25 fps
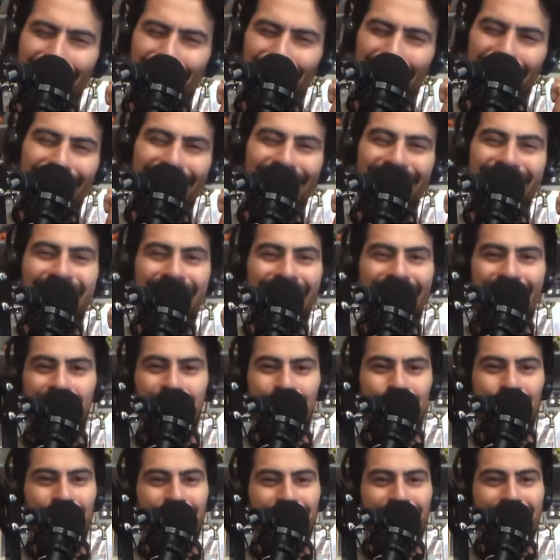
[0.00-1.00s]
And yet
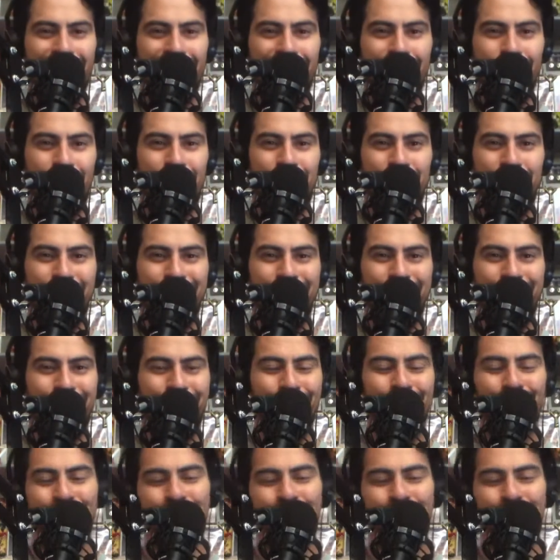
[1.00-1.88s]
I'm one of these people too,